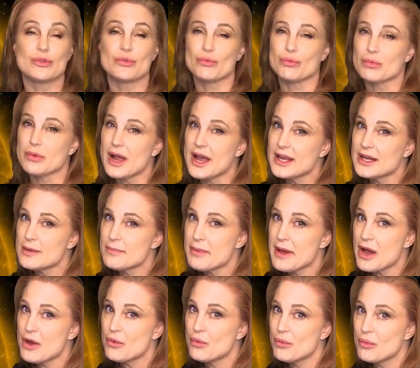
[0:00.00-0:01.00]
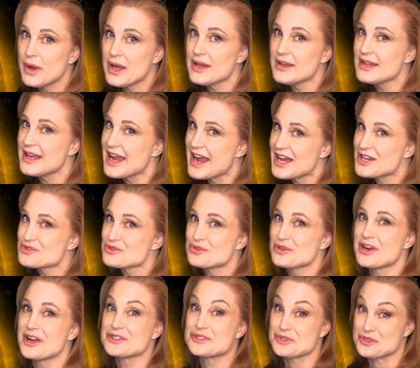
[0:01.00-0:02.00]
Earth right about when the
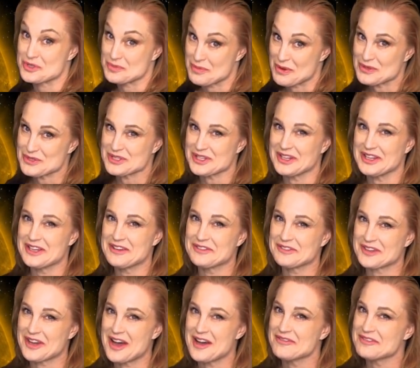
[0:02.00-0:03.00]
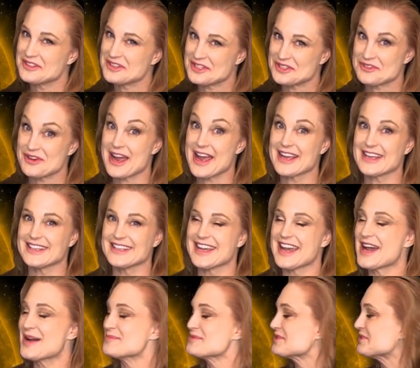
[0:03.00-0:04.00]
astronauts are supposed to lift off in the Dragon
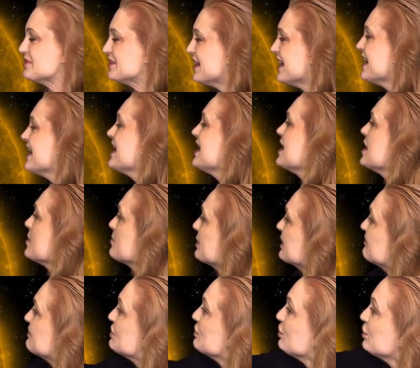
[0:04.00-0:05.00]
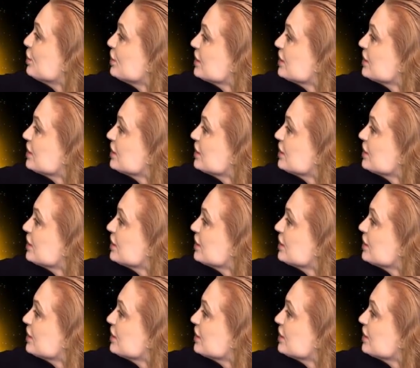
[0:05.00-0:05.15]
capsule. But if you